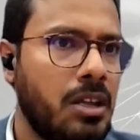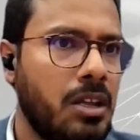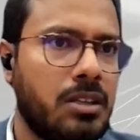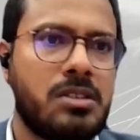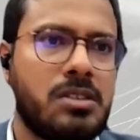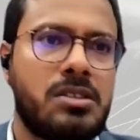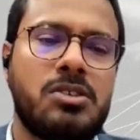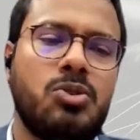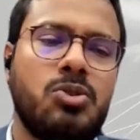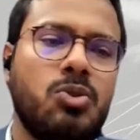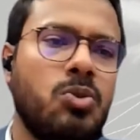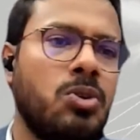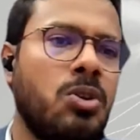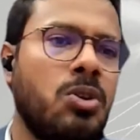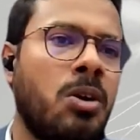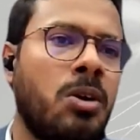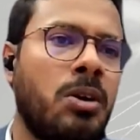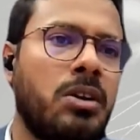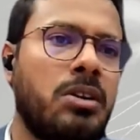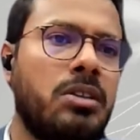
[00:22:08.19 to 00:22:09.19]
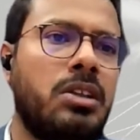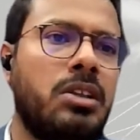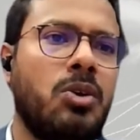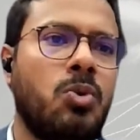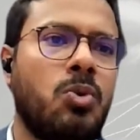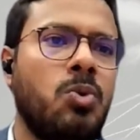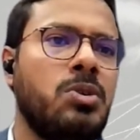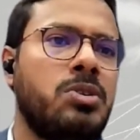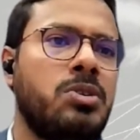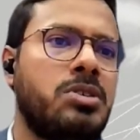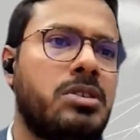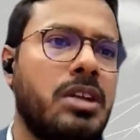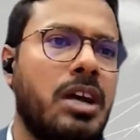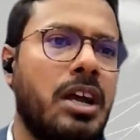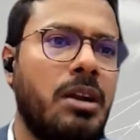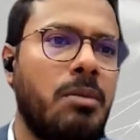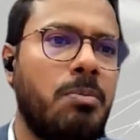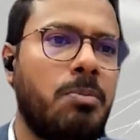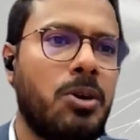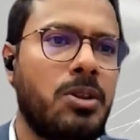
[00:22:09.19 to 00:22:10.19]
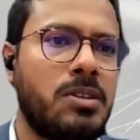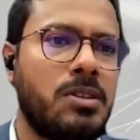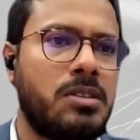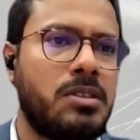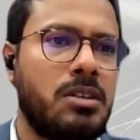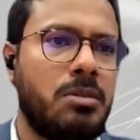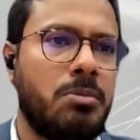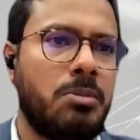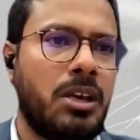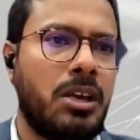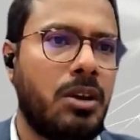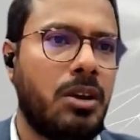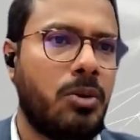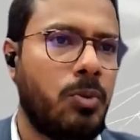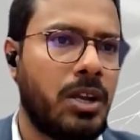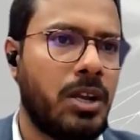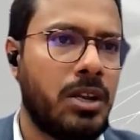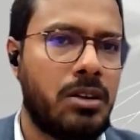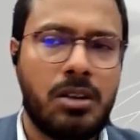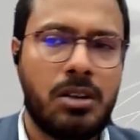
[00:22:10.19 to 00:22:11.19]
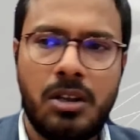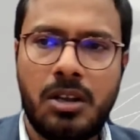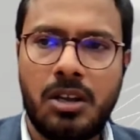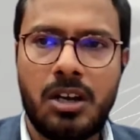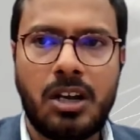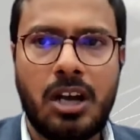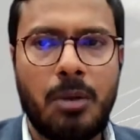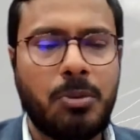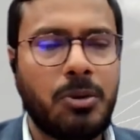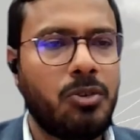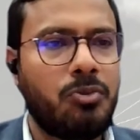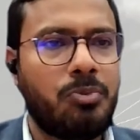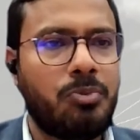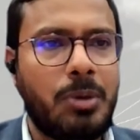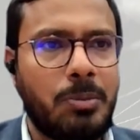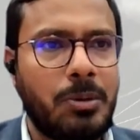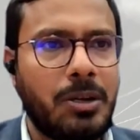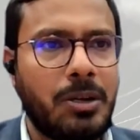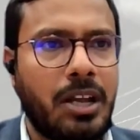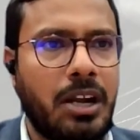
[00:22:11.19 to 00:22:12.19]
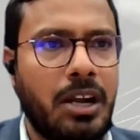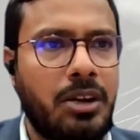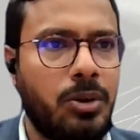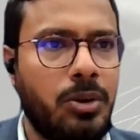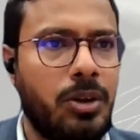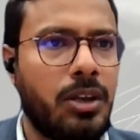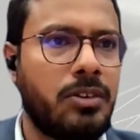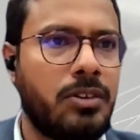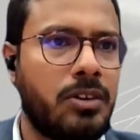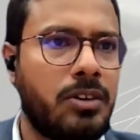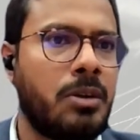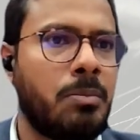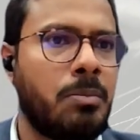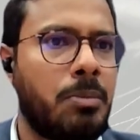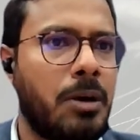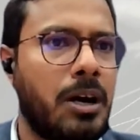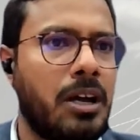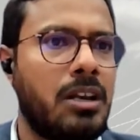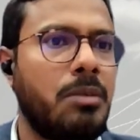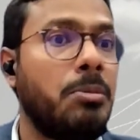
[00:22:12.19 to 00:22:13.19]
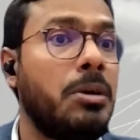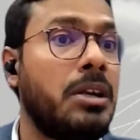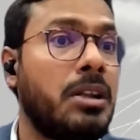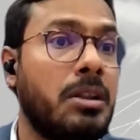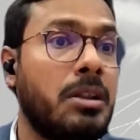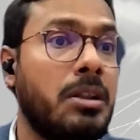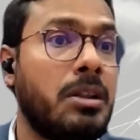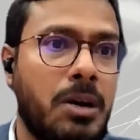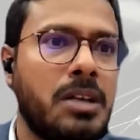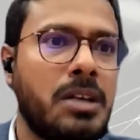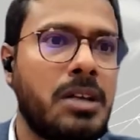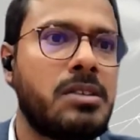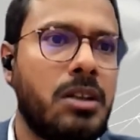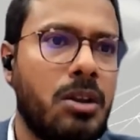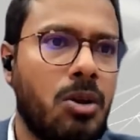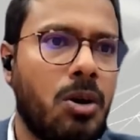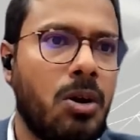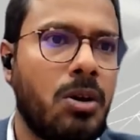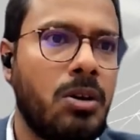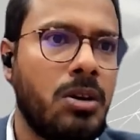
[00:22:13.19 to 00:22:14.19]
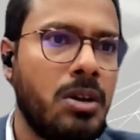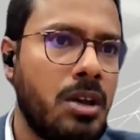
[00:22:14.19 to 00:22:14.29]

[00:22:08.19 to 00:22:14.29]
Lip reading: This is no longer the old style policy making where a couple of people get together in a parliament and pass a law.